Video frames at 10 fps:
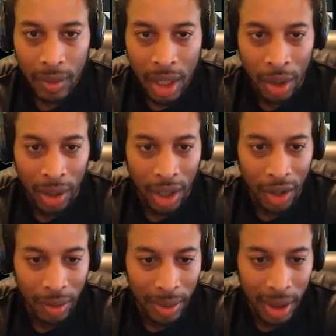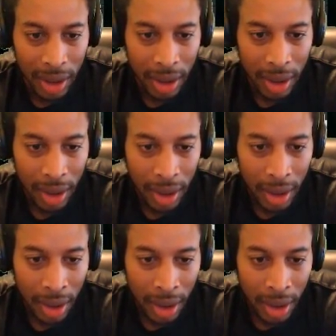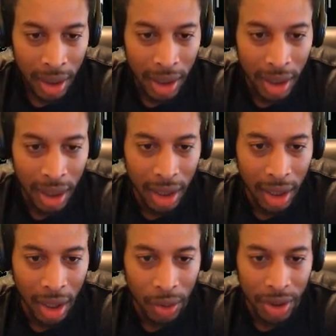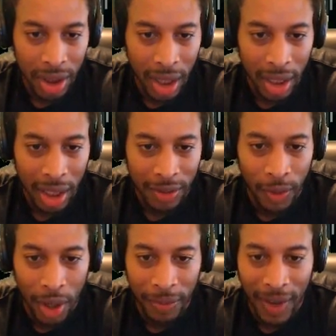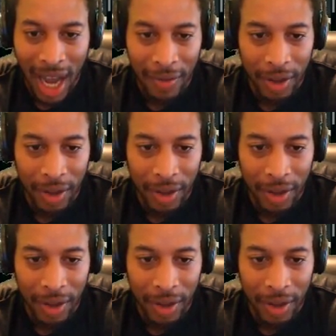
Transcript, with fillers: Hold on. He had mad nine million. He did. Oh shit, that's forty five of